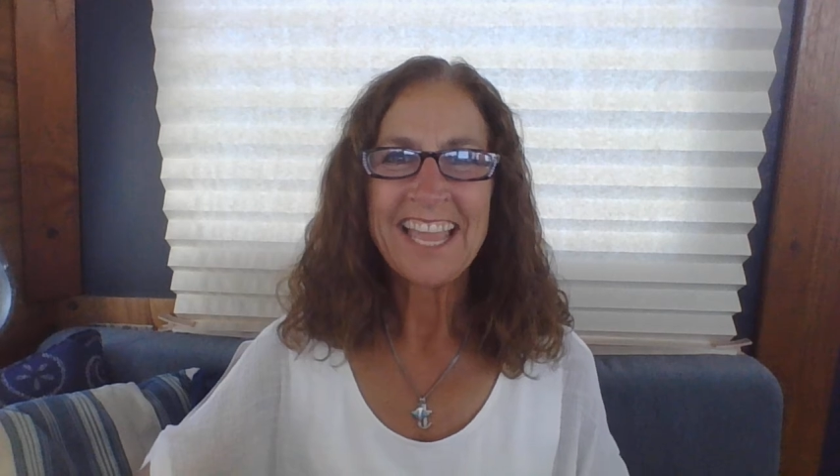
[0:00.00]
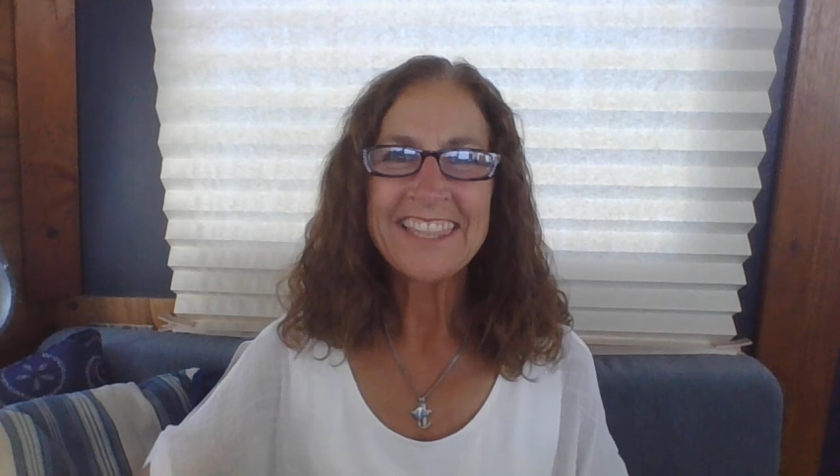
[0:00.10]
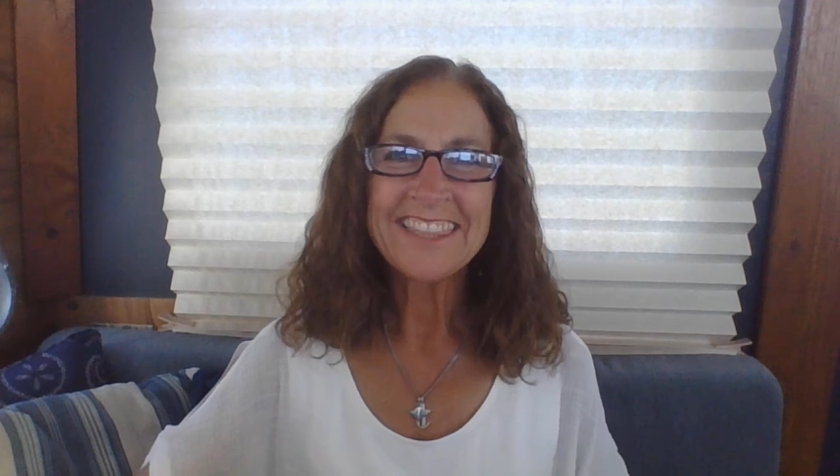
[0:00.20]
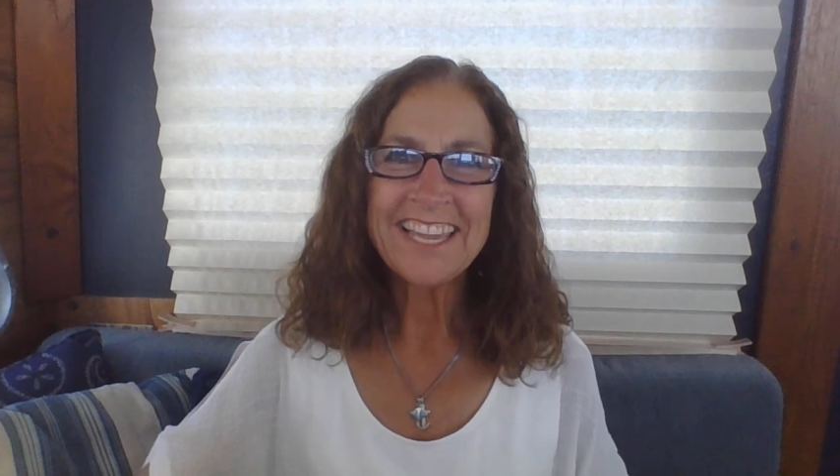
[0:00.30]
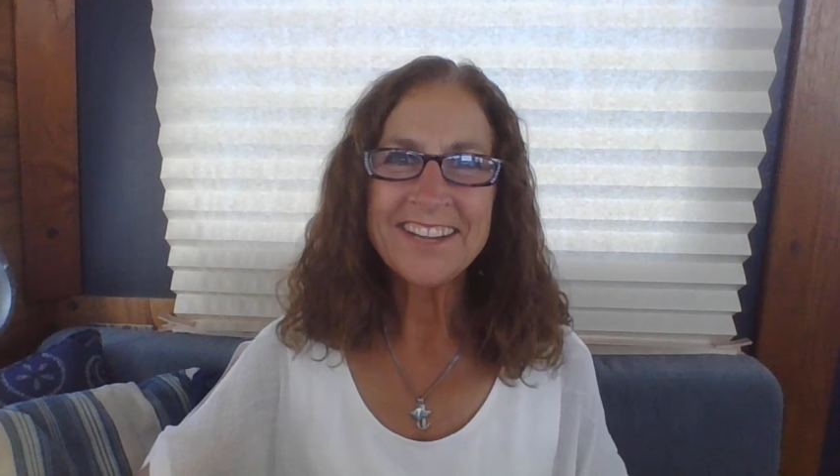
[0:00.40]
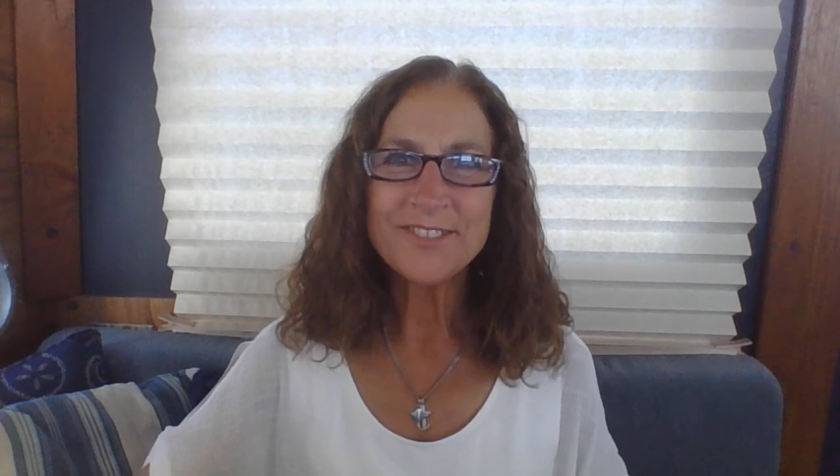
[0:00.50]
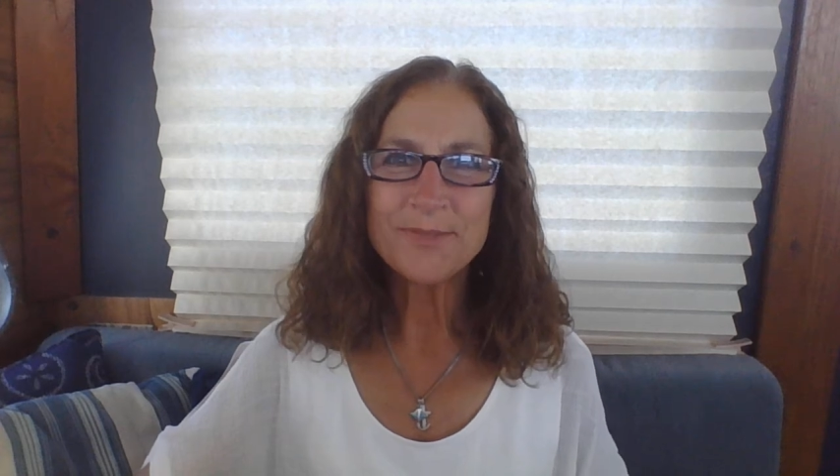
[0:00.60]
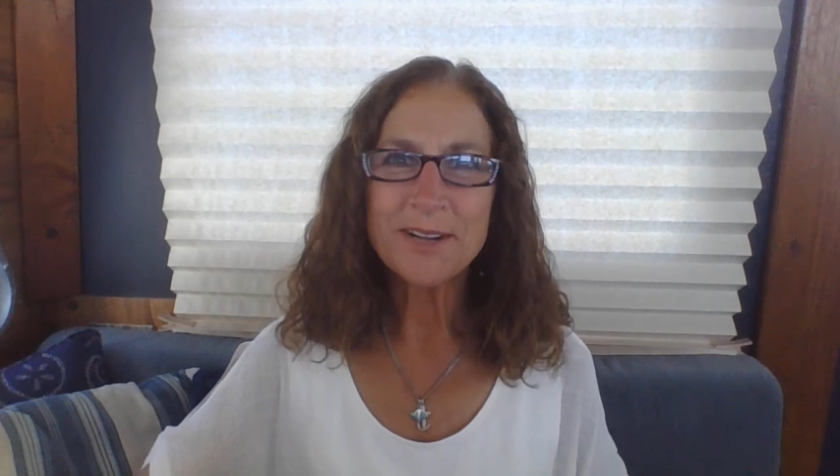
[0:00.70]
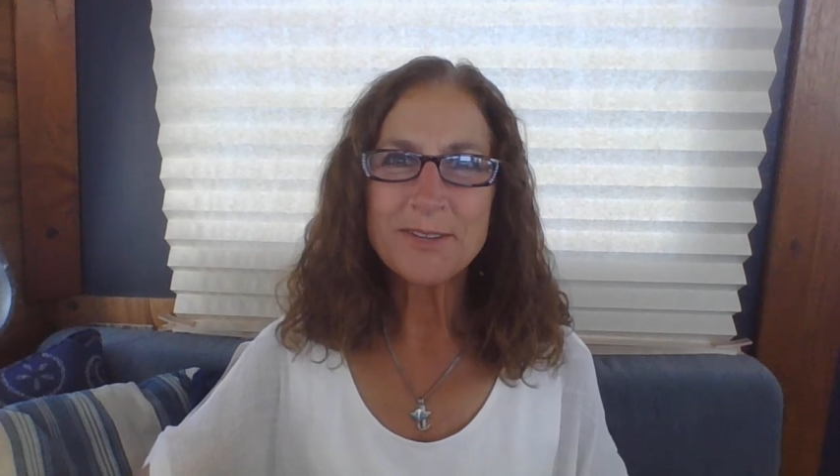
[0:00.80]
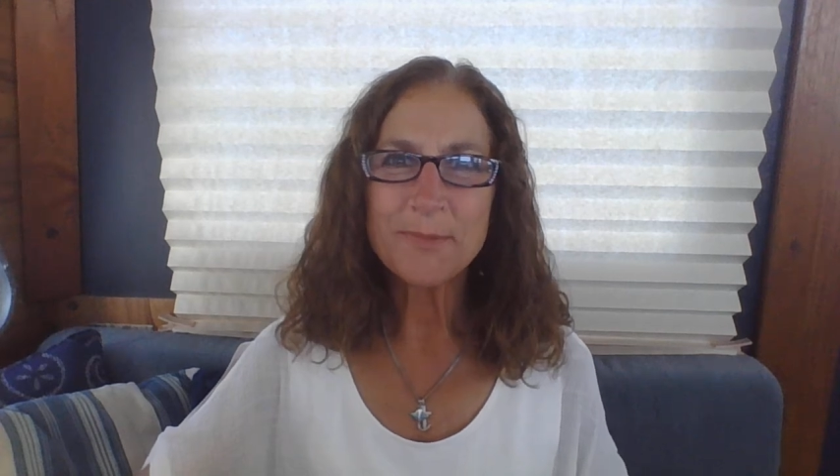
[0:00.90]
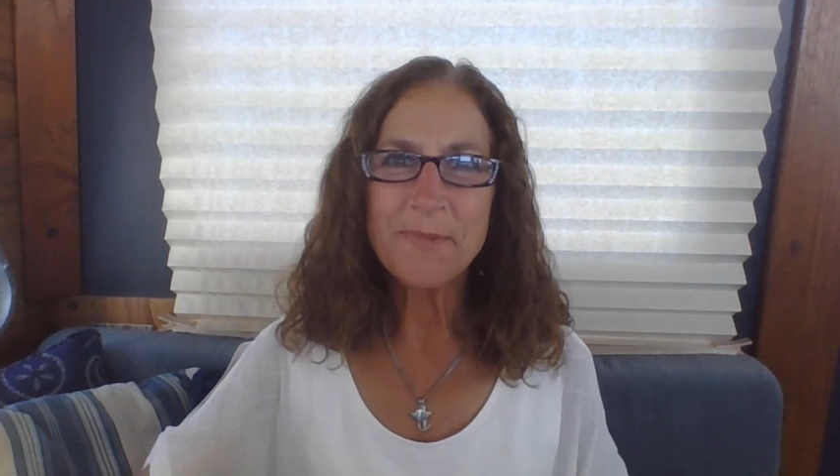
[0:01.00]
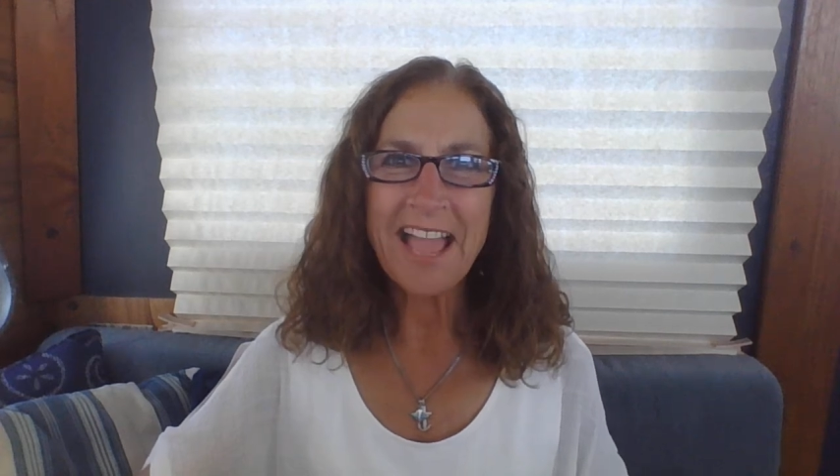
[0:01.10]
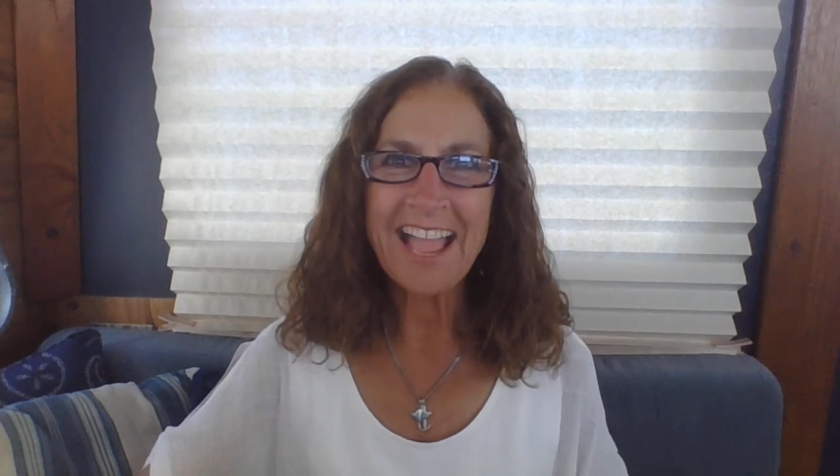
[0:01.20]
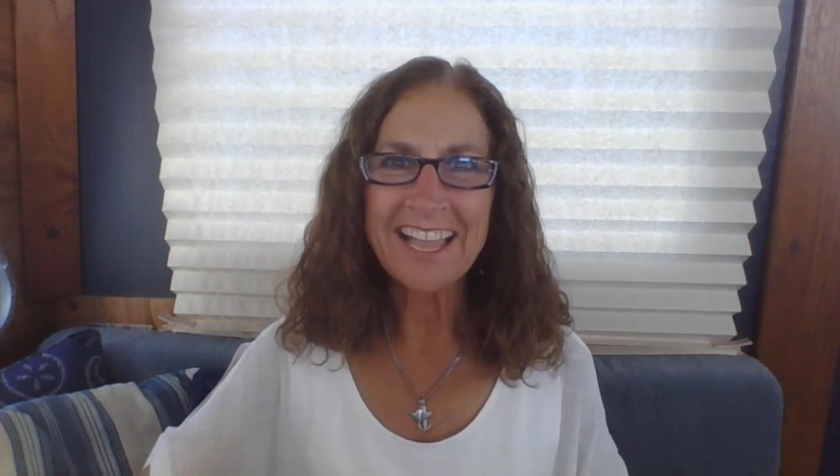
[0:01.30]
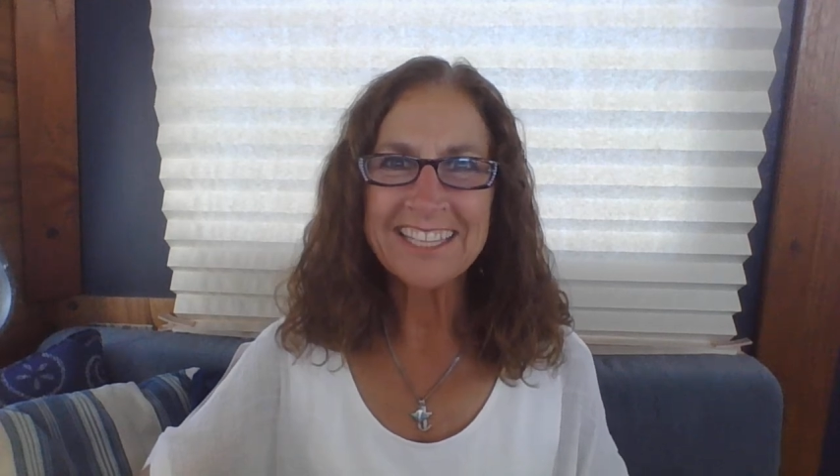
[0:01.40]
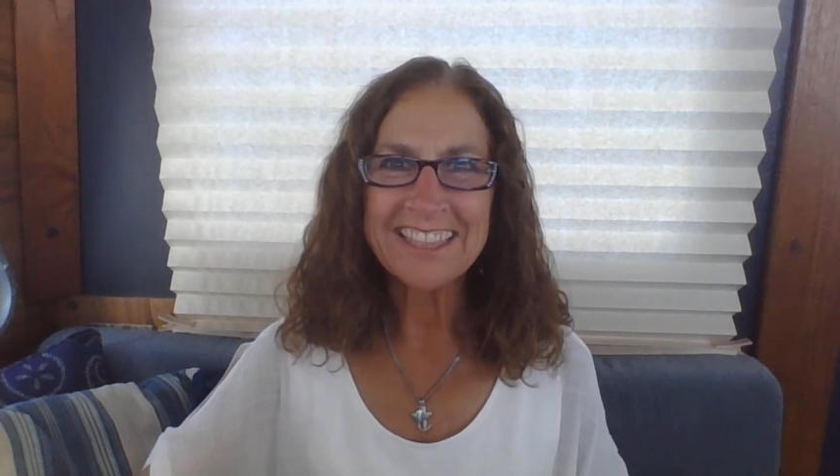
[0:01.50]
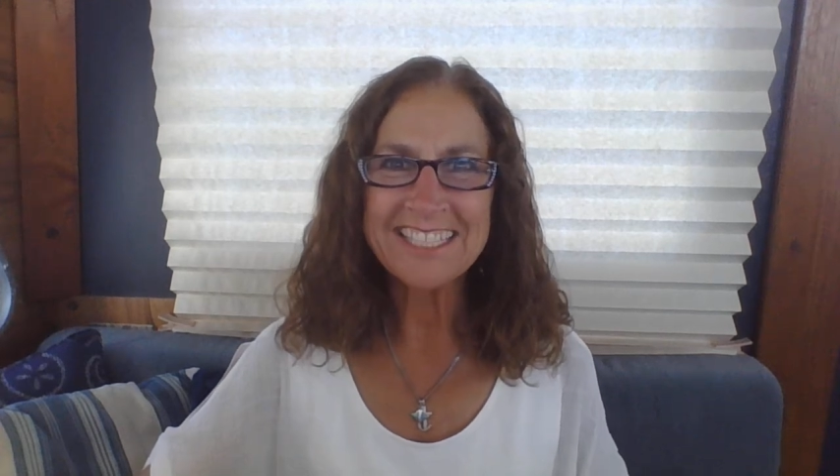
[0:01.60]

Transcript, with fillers: Hello, welcome back.